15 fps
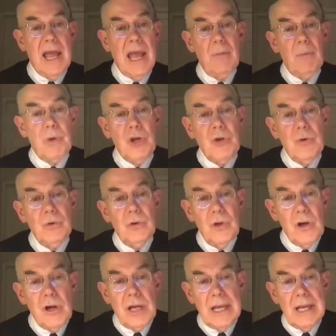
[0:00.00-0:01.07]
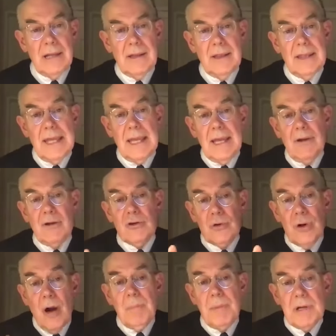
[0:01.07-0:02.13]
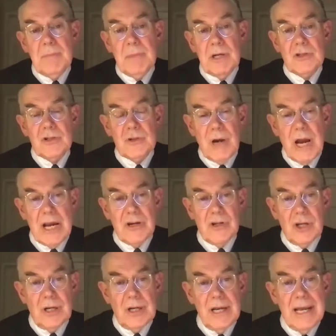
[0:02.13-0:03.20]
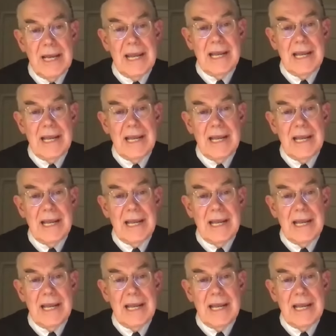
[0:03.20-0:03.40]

And when you look at the Trump administration